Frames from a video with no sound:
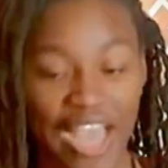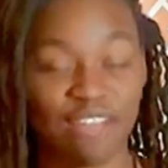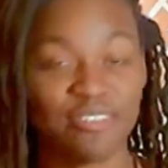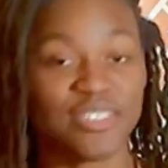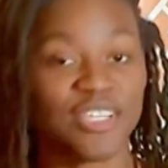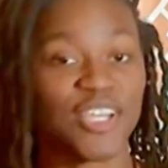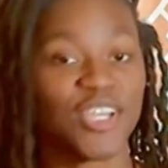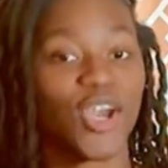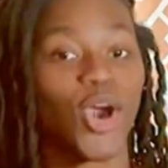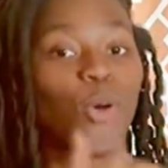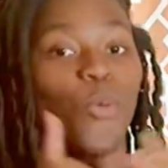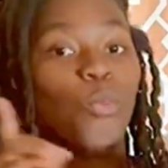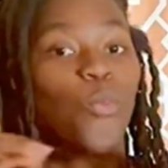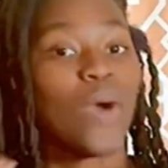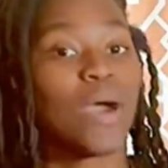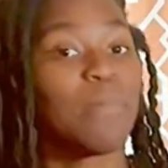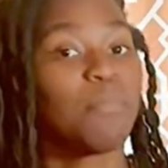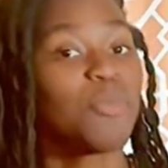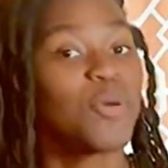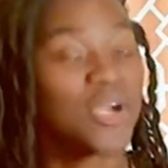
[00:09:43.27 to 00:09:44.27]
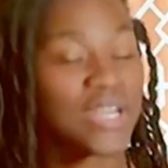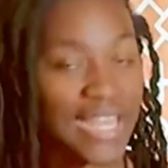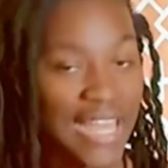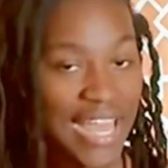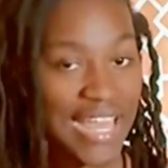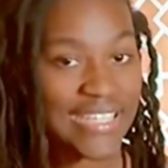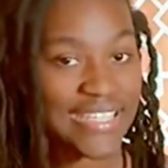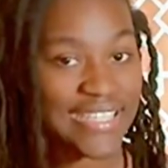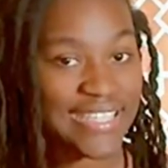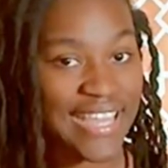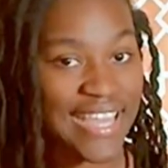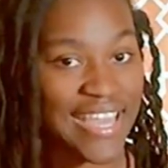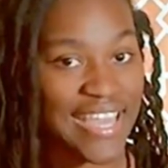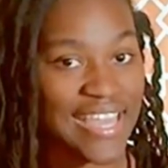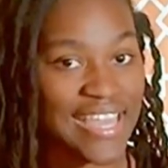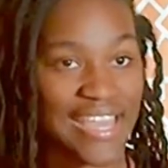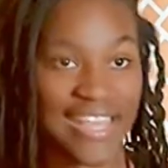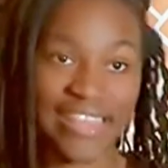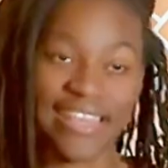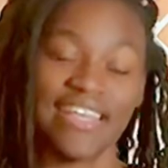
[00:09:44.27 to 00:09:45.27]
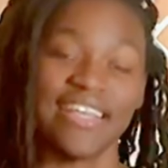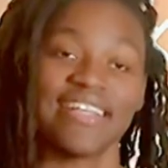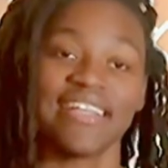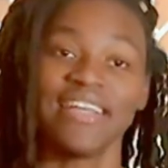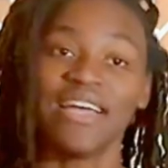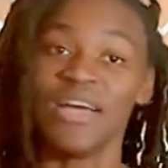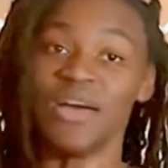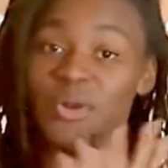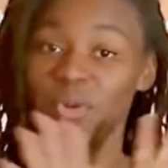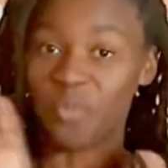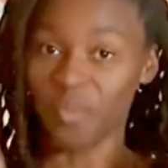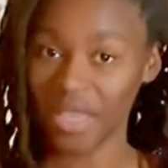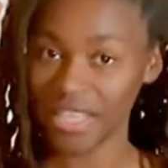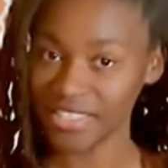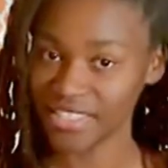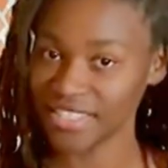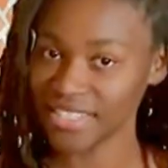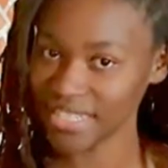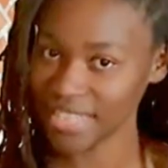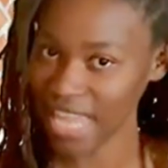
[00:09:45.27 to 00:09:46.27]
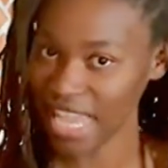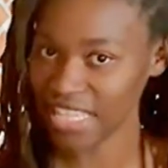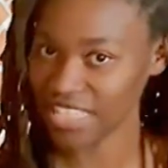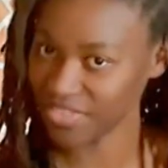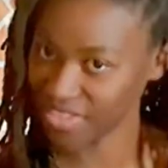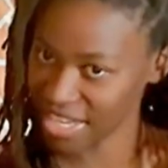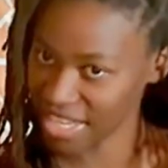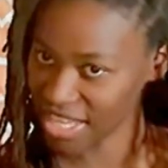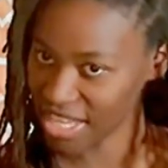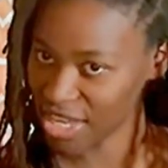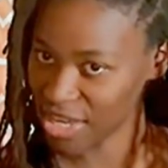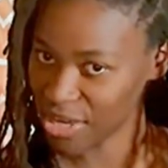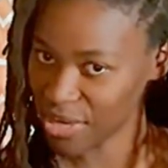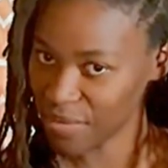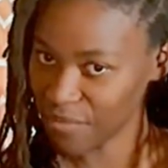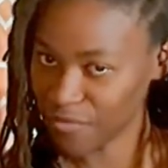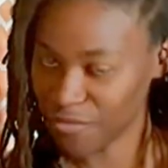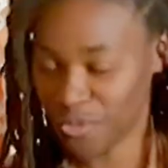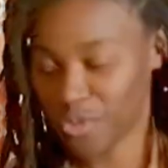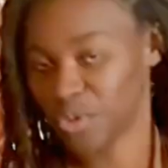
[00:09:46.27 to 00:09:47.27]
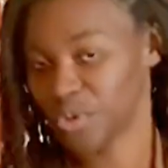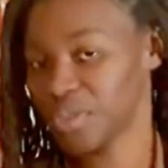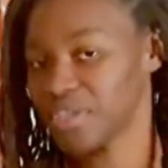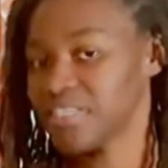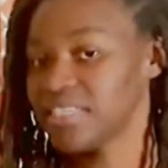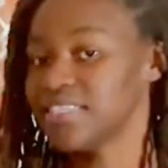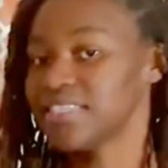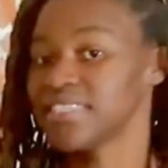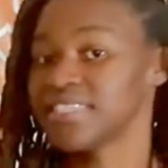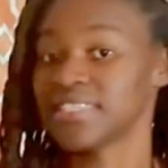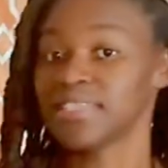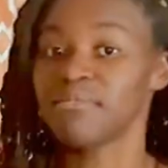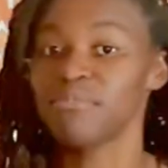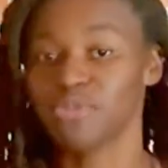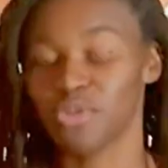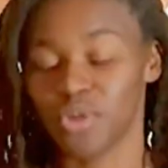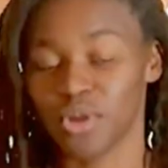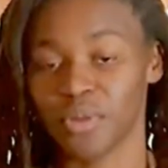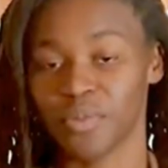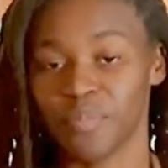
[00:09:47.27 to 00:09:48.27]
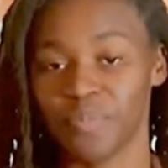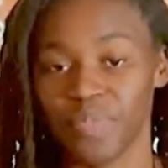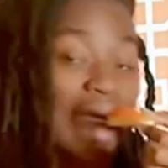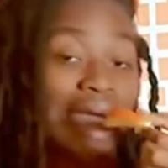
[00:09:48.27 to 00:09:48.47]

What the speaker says: I'll tell y'all one more last thing and then wait to the next video for some more.